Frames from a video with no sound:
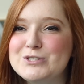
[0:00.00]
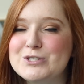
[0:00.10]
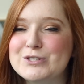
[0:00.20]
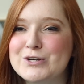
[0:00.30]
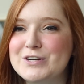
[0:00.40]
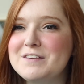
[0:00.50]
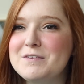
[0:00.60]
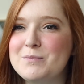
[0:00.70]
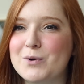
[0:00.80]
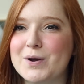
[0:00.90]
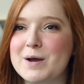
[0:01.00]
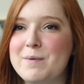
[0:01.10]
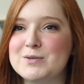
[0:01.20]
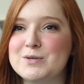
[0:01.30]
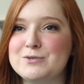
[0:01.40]
To learn even more
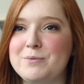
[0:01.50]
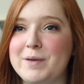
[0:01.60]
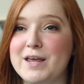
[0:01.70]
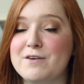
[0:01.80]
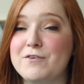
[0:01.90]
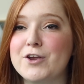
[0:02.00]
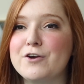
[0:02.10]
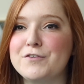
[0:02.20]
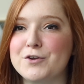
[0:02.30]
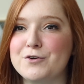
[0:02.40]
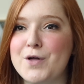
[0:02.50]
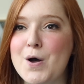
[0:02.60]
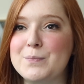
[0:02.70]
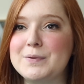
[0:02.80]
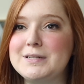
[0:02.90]
about social media for your funeral
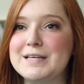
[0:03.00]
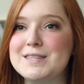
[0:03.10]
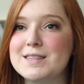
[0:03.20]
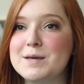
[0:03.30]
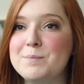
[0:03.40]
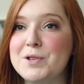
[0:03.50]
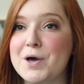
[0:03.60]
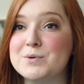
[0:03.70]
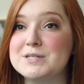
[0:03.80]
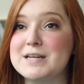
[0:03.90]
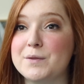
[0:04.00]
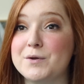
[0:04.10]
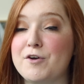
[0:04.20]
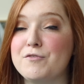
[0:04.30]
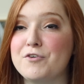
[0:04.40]
home, click the link below to
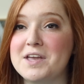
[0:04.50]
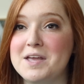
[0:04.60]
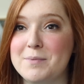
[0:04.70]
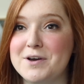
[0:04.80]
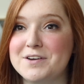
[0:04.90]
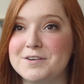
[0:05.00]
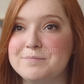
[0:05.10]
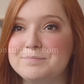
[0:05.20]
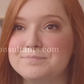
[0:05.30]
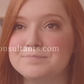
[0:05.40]
download our free ebook.